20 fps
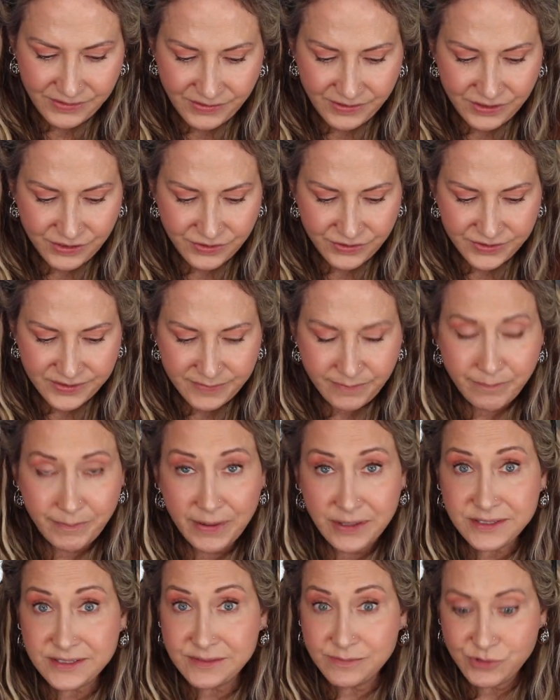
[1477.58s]
There's
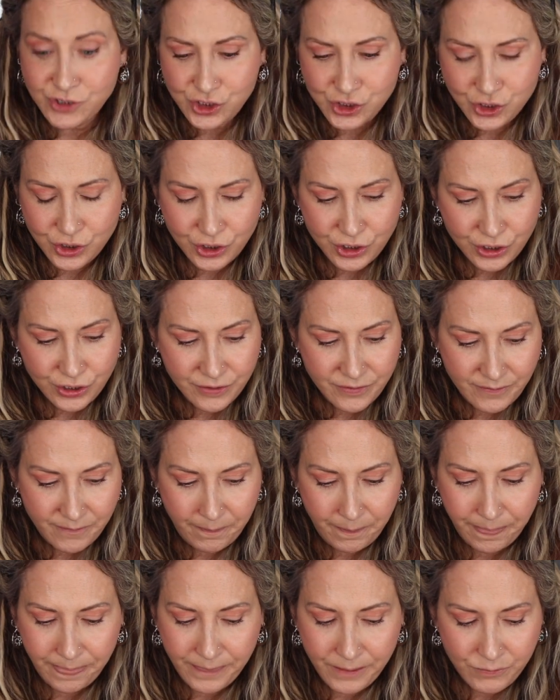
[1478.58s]
Buxom Sugar,
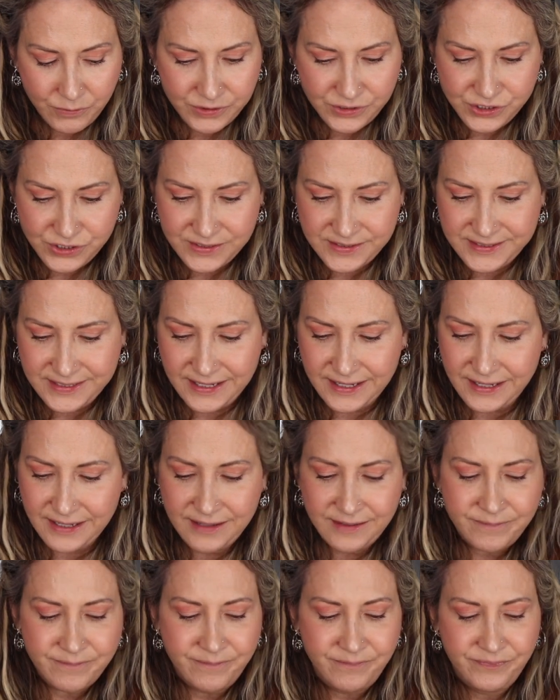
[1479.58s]
which is
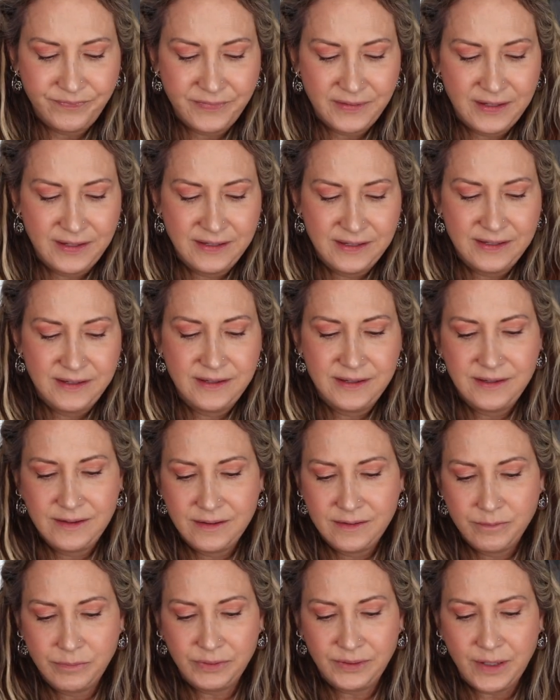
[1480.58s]
a
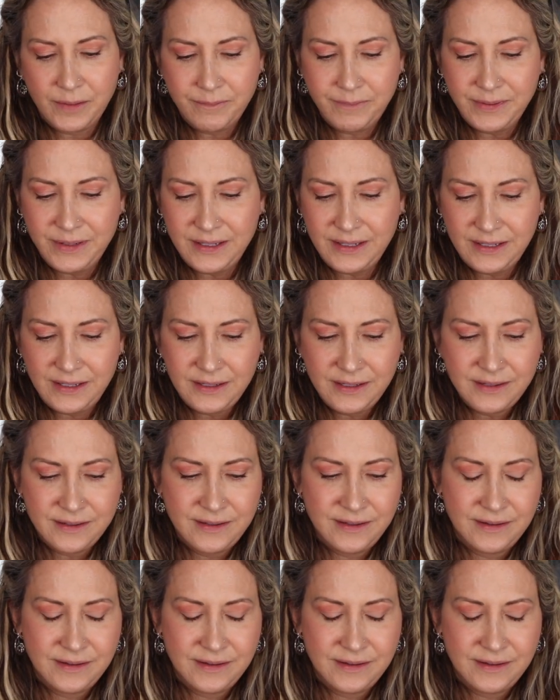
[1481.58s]
plumping,